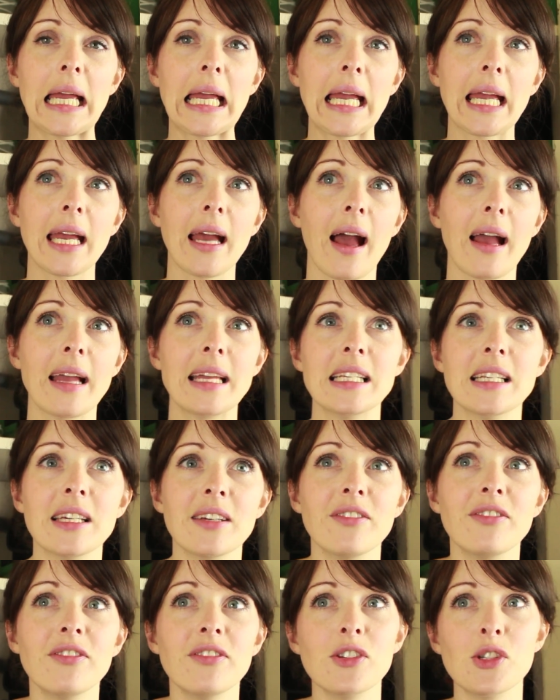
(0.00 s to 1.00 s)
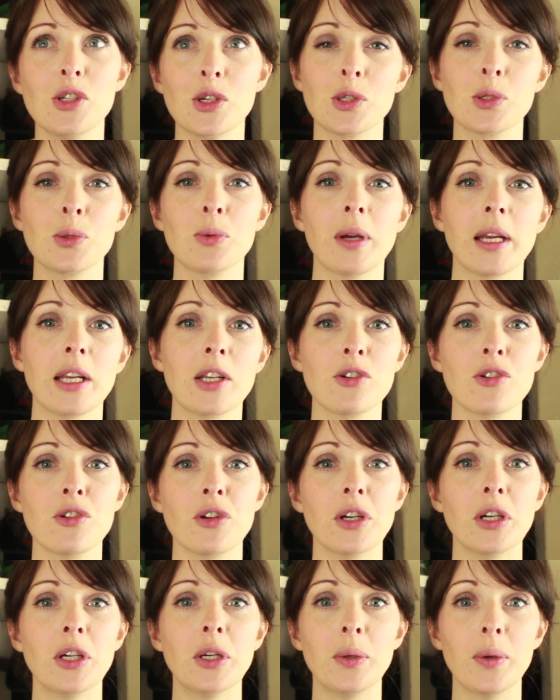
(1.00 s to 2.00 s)
it kind of does ring
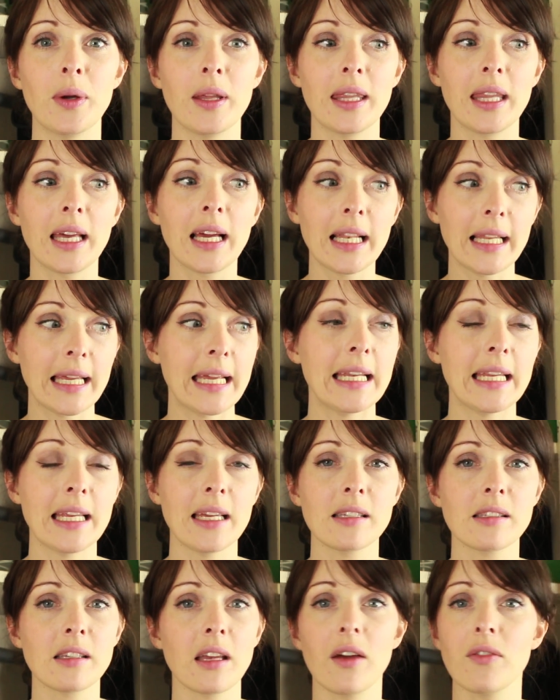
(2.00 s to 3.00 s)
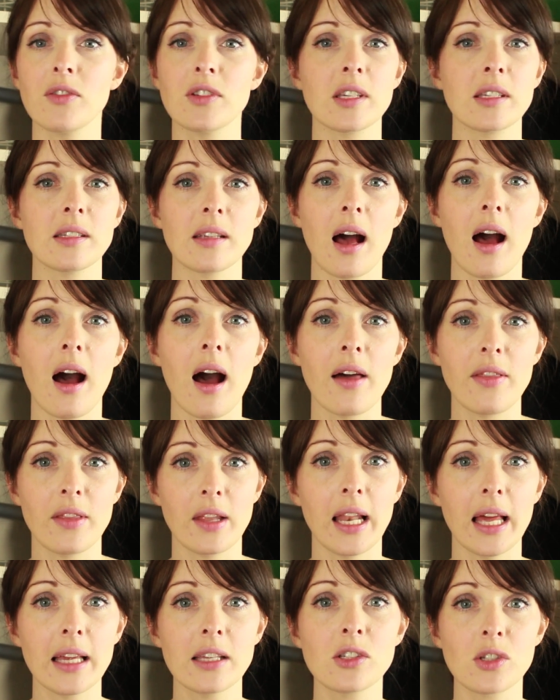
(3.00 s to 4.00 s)
true. The cleaner your surfaces are and
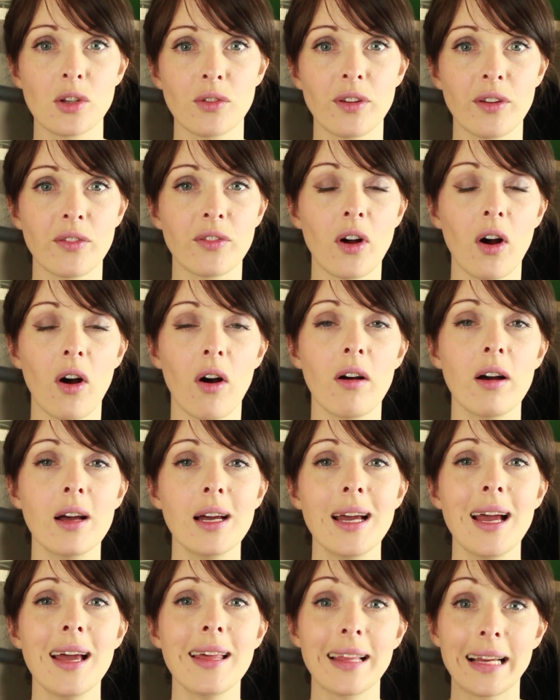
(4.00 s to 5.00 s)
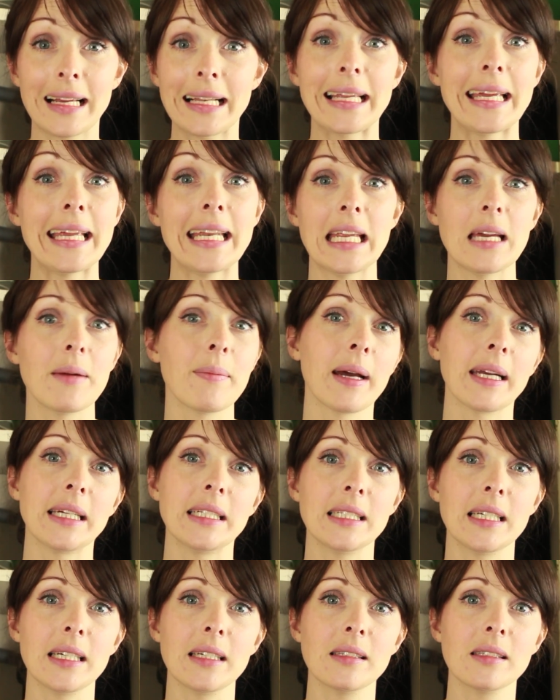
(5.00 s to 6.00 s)
the less stuff you've got, the cleaner your
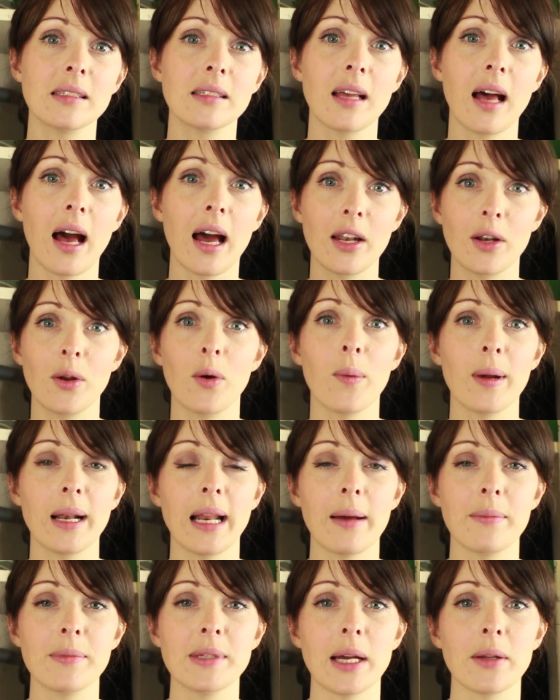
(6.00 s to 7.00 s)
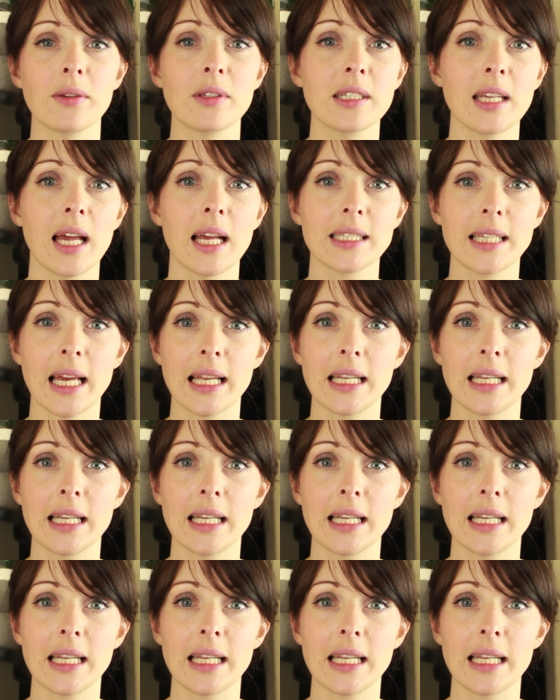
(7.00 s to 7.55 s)
mind is. I know when I'm downstairs